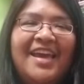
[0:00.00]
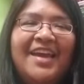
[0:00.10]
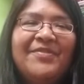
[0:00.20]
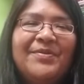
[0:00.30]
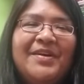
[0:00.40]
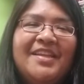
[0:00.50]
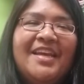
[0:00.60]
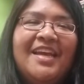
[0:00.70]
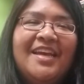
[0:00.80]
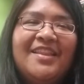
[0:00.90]
Hi everyone!
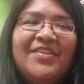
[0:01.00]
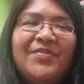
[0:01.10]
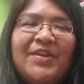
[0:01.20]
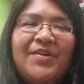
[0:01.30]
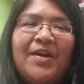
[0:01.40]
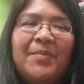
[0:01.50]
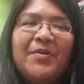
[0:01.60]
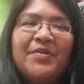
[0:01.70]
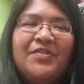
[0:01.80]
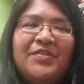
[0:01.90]
In this video, I'm
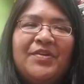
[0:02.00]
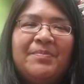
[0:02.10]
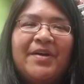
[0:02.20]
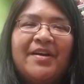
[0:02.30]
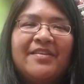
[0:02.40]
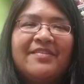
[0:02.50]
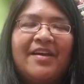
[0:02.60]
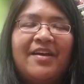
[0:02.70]
going to unbox